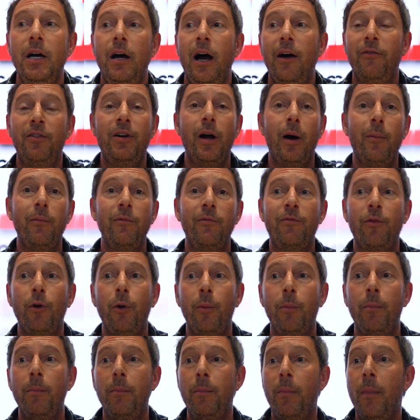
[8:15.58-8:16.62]
have come
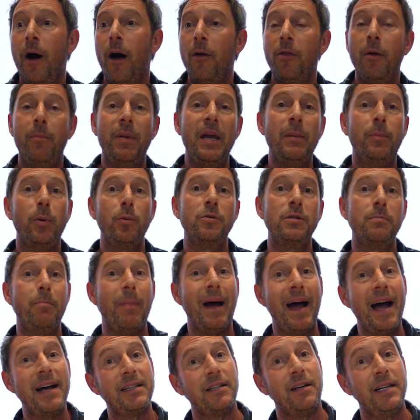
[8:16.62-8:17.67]
from other people's
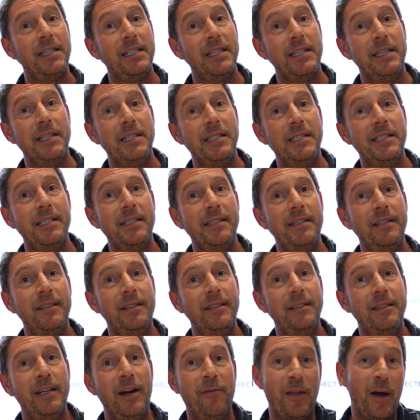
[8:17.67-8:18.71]
bad ideas,
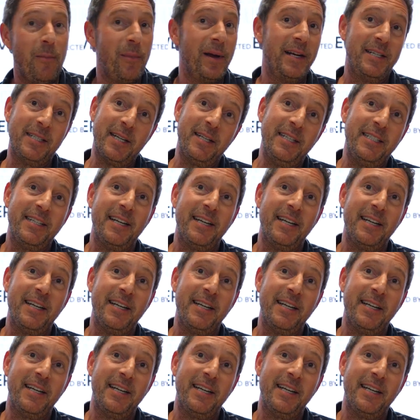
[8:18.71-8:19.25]
if that makes any